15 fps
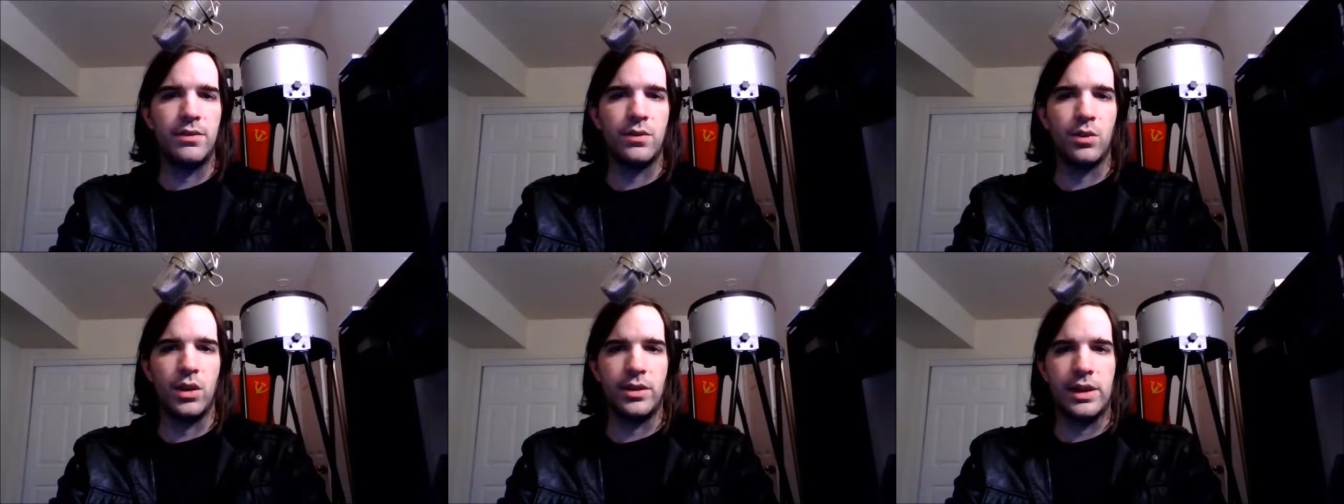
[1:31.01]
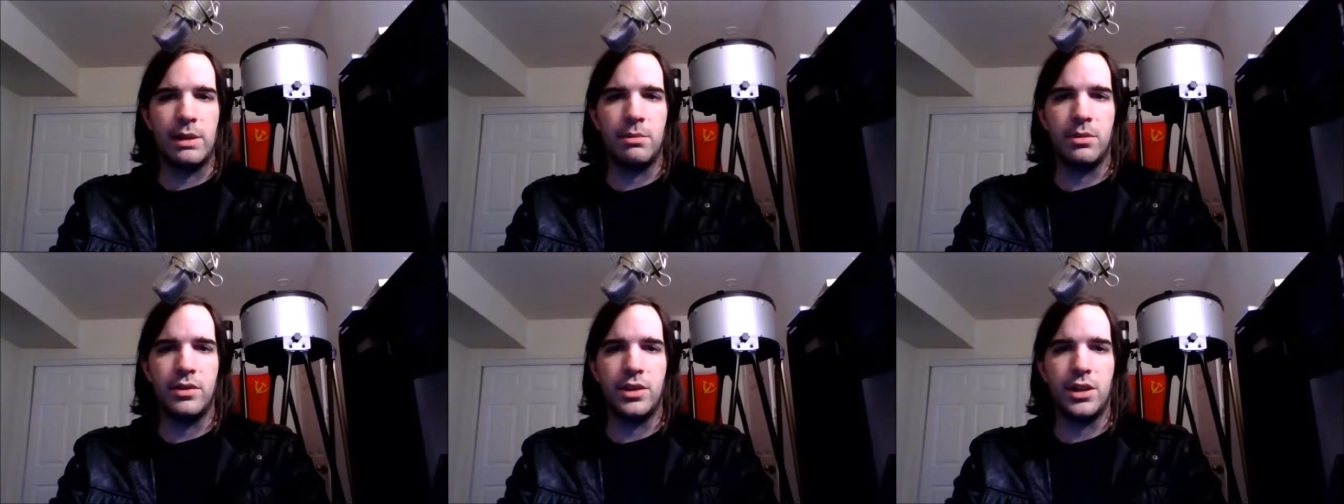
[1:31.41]
for
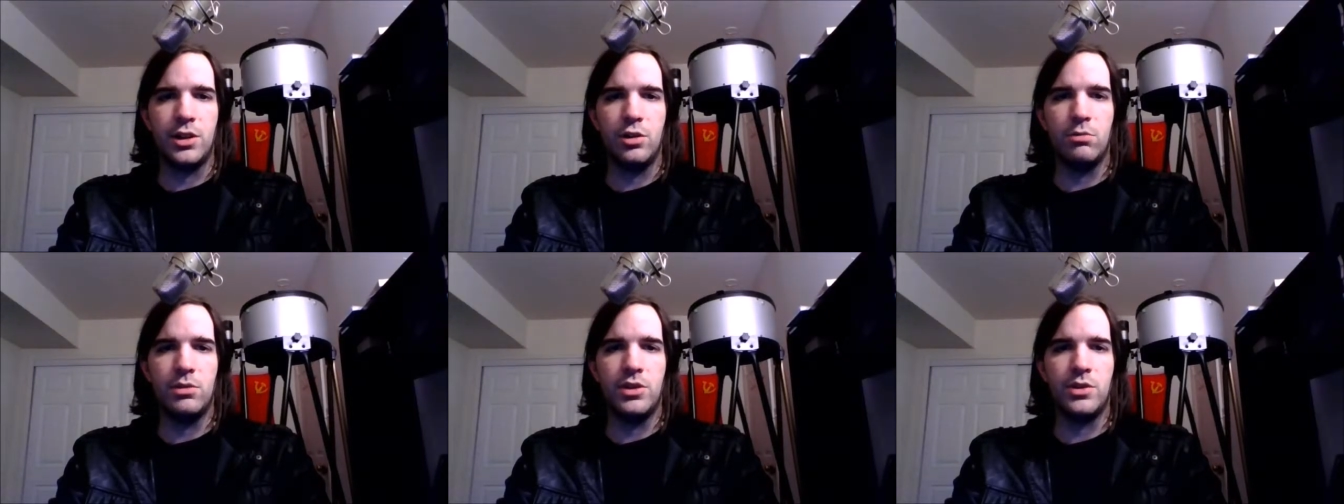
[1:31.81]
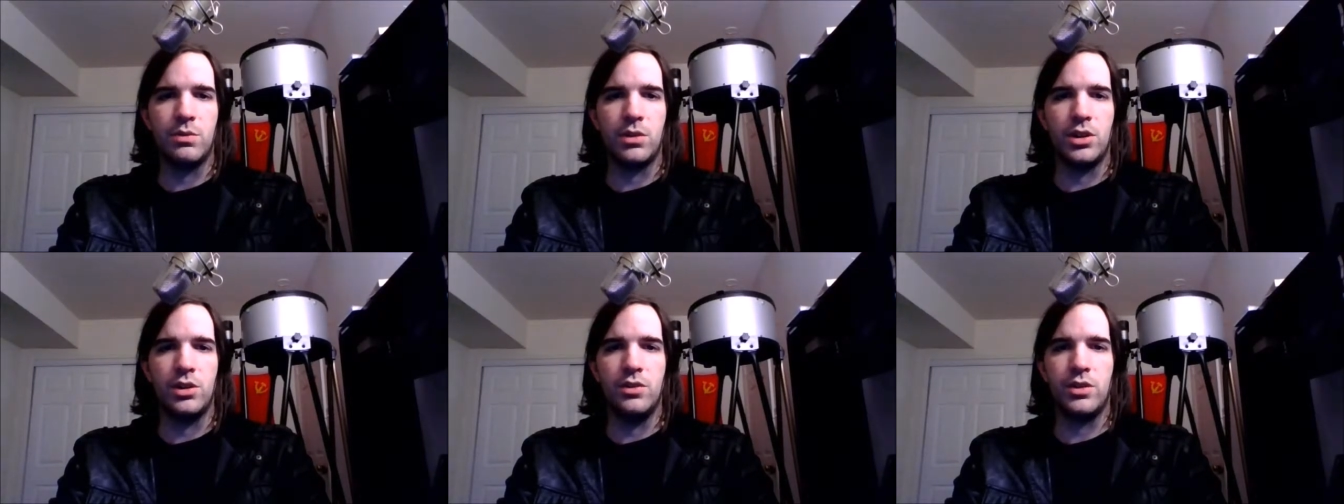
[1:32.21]
example, that humans were
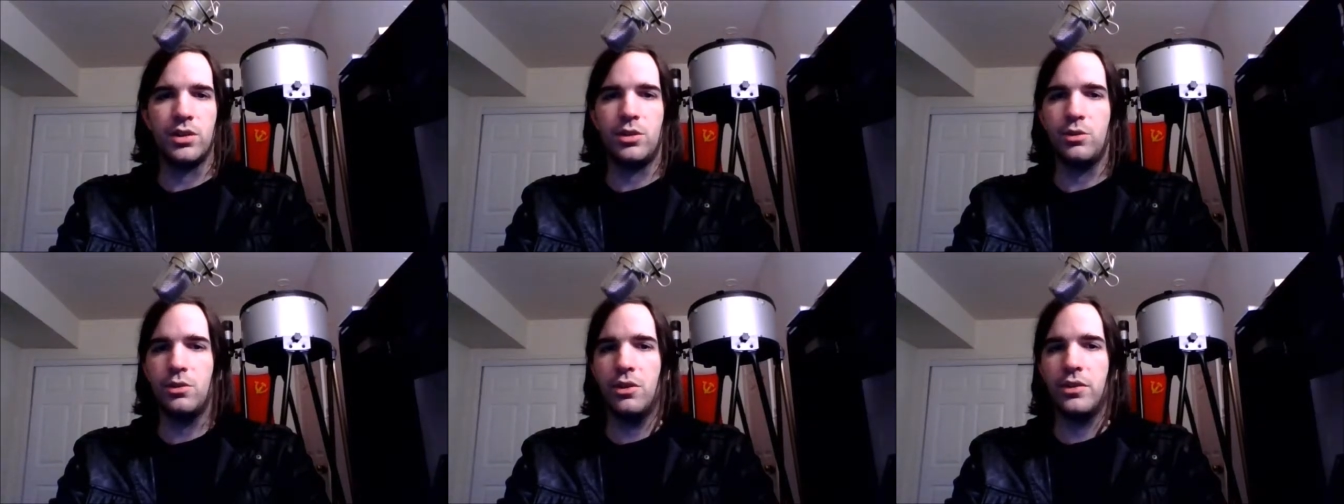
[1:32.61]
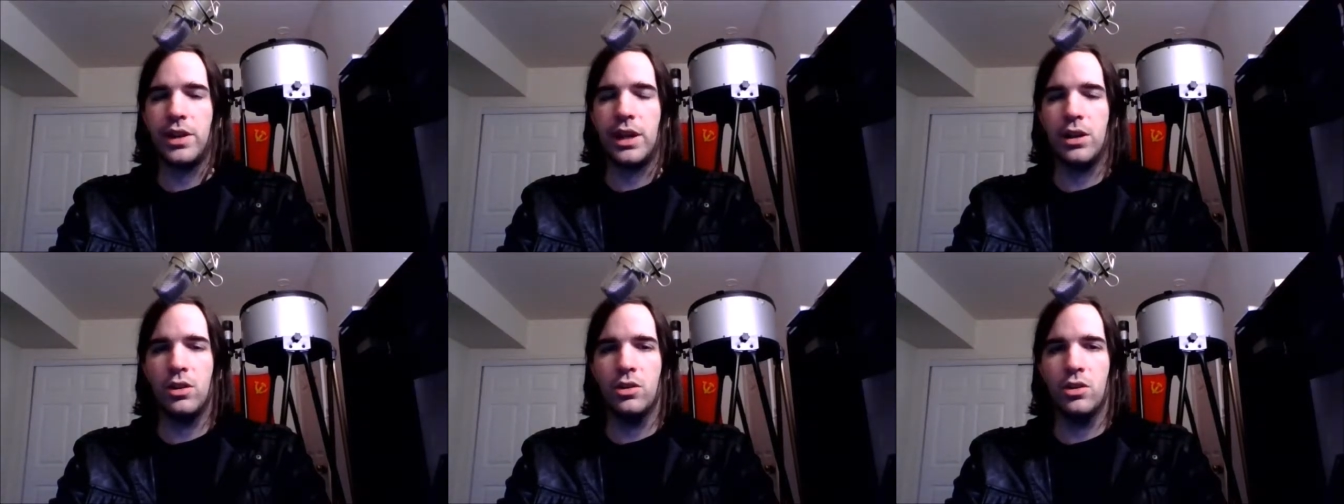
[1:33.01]
using tools
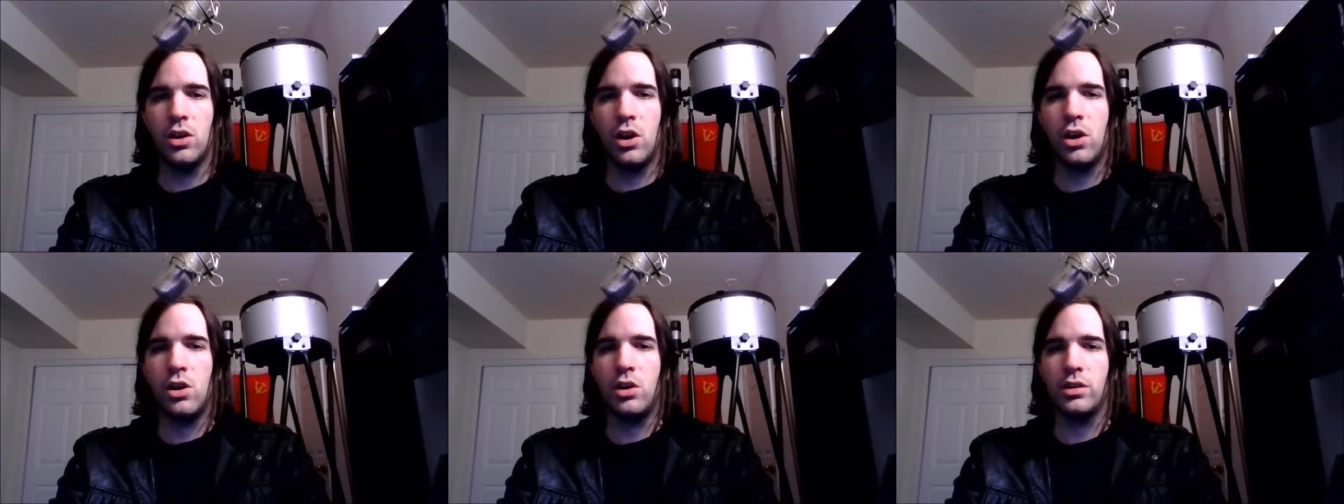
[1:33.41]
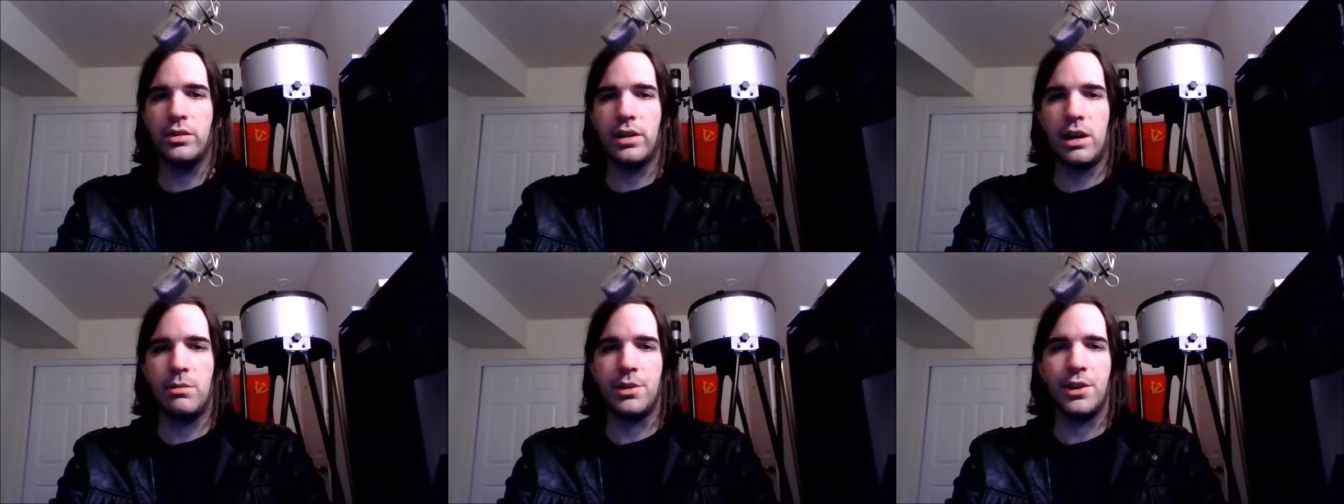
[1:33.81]
a long
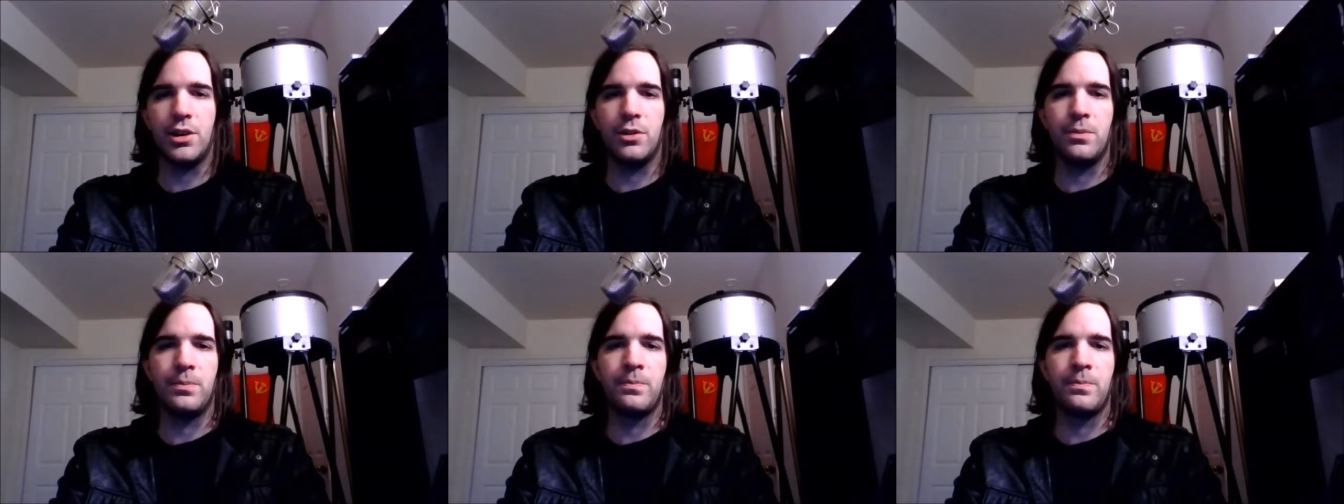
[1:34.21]
time ago.